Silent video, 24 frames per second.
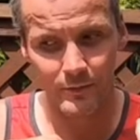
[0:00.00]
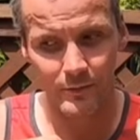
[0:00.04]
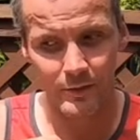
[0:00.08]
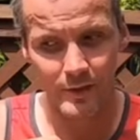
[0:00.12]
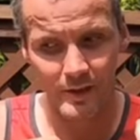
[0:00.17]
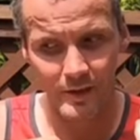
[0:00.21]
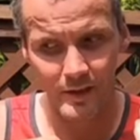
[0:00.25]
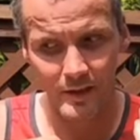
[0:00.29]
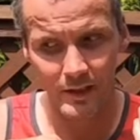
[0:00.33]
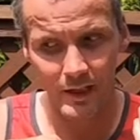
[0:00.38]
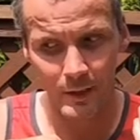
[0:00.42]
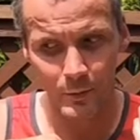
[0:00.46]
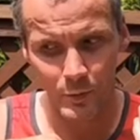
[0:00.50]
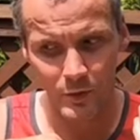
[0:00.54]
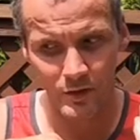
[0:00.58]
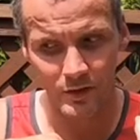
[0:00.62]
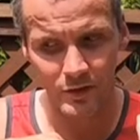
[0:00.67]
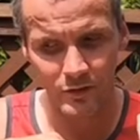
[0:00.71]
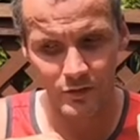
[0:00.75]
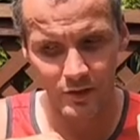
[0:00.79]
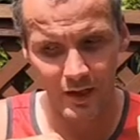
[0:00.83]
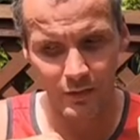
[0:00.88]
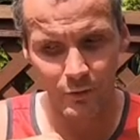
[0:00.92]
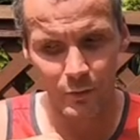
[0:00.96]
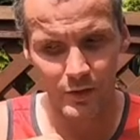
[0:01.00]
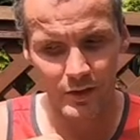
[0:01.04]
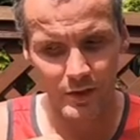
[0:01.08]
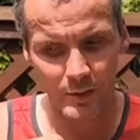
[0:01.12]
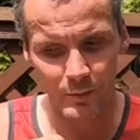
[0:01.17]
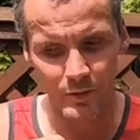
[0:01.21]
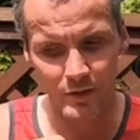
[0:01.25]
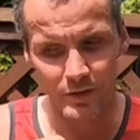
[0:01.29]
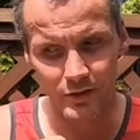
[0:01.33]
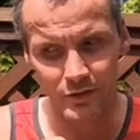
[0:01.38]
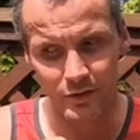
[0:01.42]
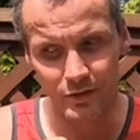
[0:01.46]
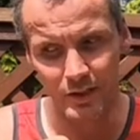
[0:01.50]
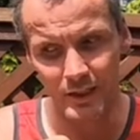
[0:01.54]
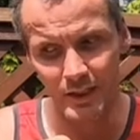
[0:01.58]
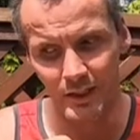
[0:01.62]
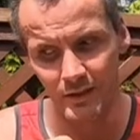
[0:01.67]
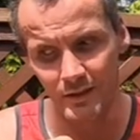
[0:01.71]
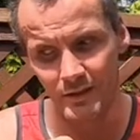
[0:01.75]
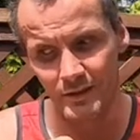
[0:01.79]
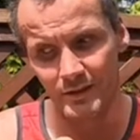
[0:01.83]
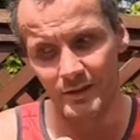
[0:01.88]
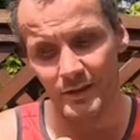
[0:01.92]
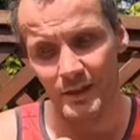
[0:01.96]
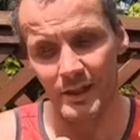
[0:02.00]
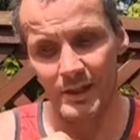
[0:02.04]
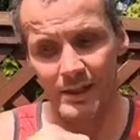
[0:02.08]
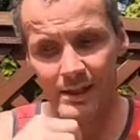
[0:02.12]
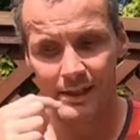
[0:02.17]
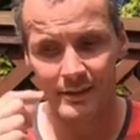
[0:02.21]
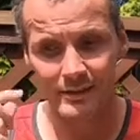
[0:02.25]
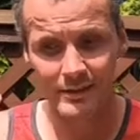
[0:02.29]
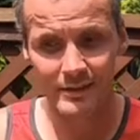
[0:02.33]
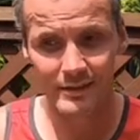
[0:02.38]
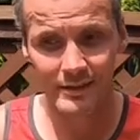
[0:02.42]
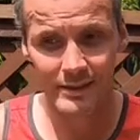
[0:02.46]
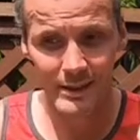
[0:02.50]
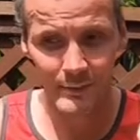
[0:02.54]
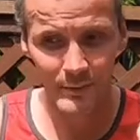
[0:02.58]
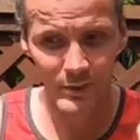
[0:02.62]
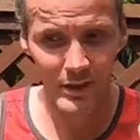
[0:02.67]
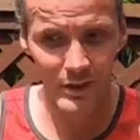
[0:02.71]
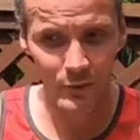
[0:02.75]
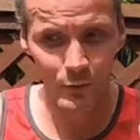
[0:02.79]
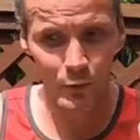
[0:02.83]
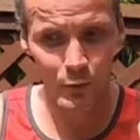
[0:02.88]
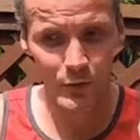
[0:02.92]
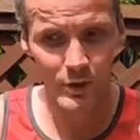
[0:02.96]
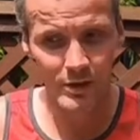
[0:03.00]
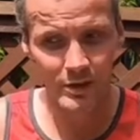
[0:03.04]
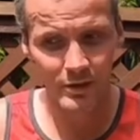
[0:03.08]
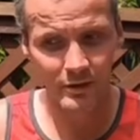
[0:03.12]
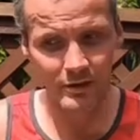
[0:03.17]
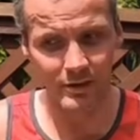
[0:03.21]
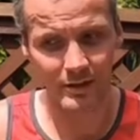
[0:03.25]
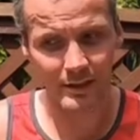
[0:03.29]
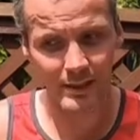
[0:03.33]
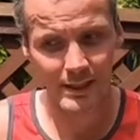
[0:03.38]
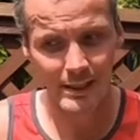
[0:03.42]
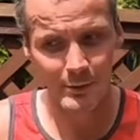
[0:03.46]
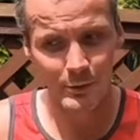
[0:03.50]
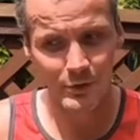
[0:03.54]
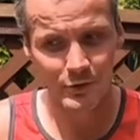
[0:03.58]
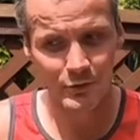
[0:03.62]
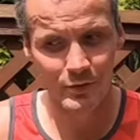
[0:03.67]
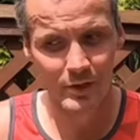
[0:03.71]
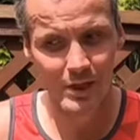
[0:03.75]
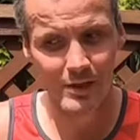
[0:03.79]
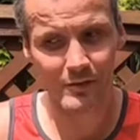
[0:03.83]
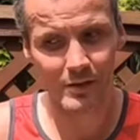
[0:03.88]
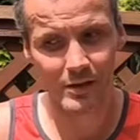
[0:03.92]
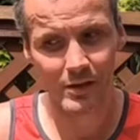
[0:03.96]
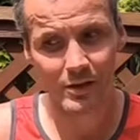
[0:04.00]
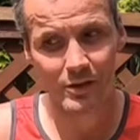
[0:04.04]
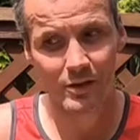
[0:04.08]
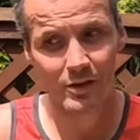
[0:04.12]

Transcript: I wouldn't drive with him initially because it just seemed kind of weird that he was driving a car.